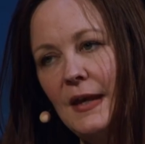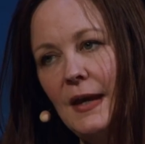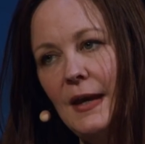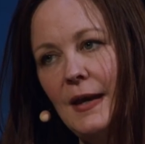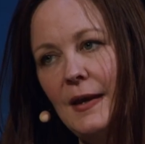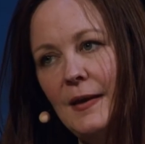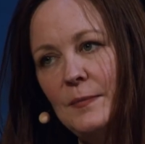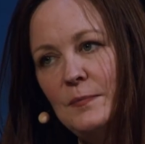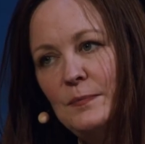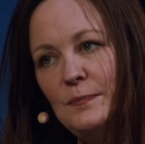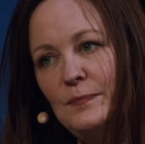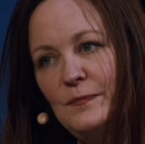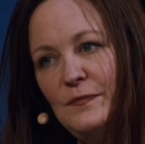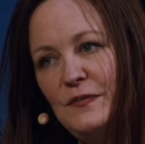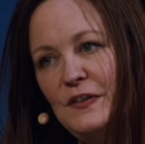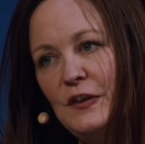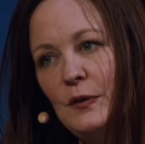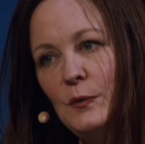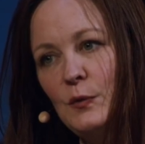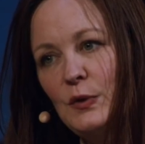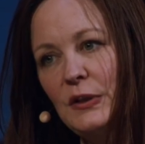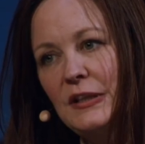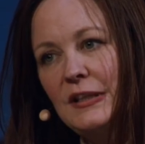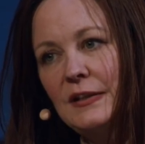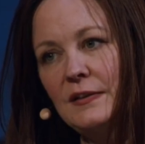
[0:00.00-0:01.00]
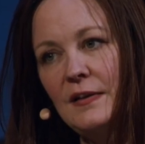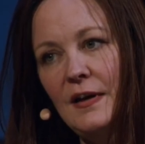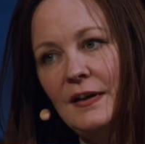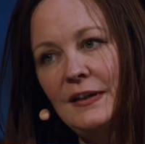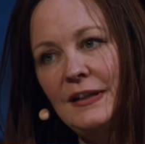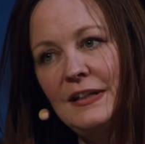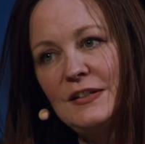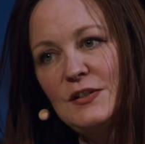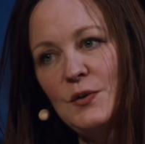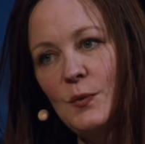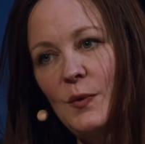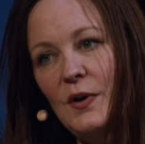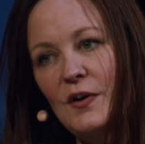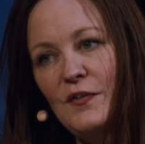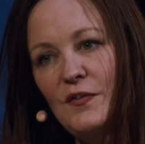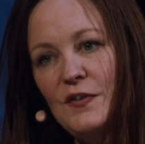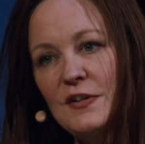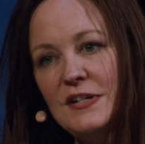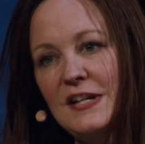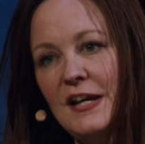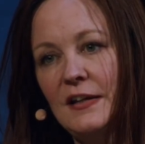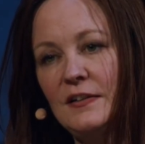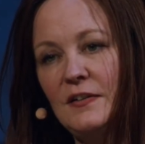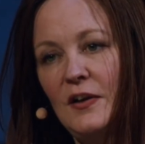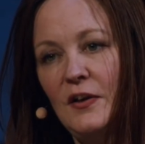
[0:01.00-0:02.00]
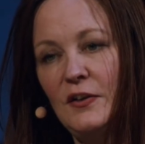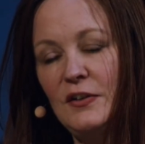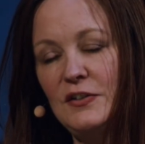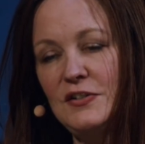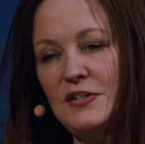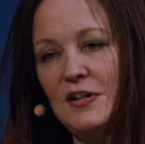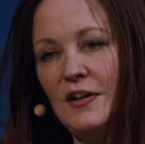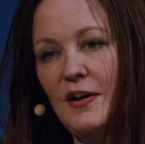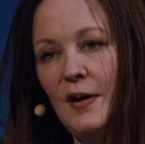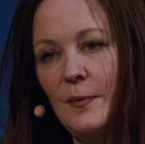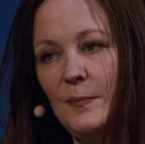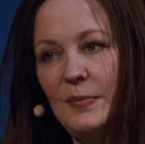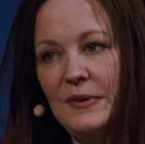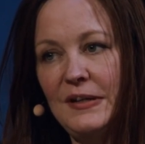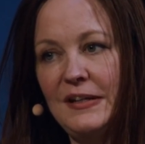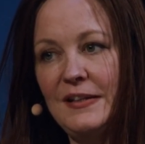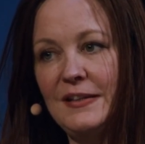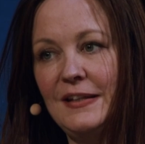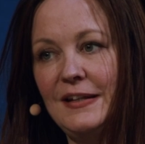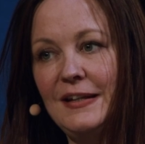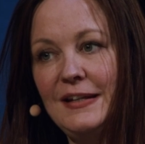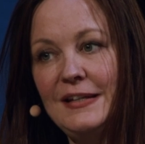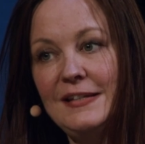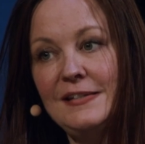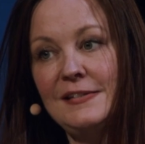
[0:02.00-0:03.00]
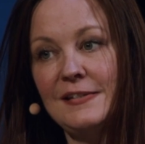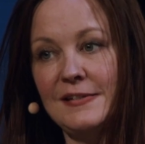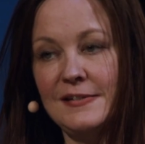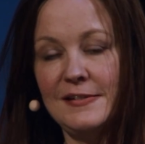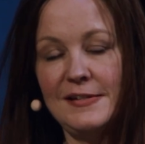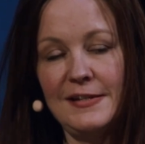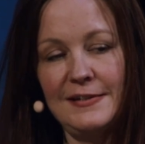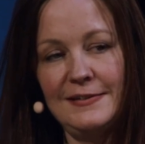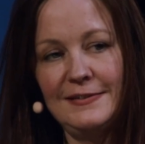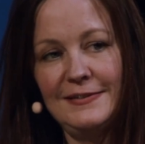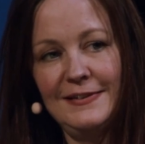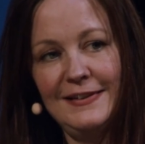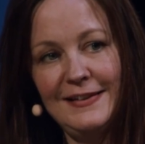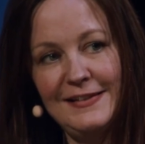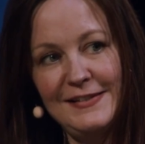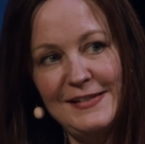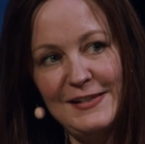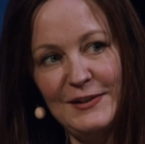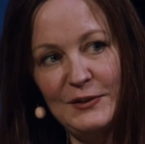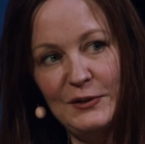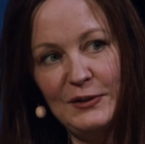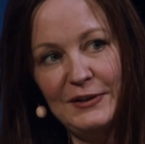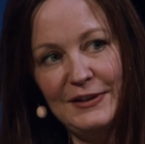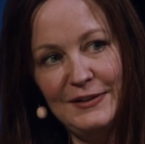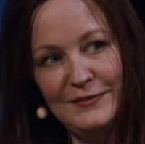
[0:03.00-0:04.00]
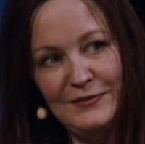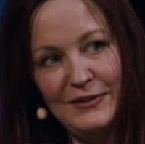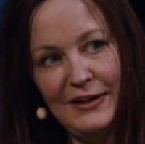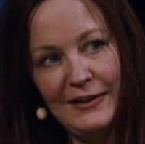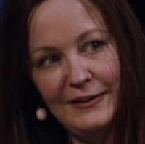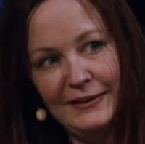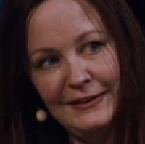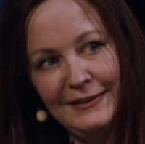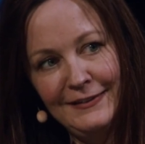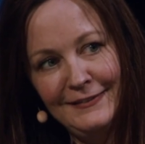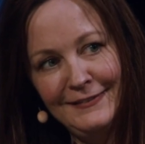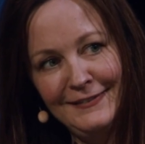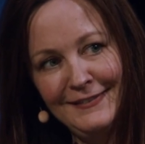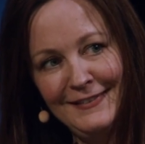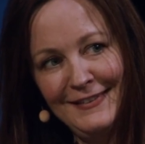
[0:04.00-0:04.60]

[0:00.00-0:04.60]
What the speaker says: I feel really lucky to work for a technology company that isn't in Silicon Valley.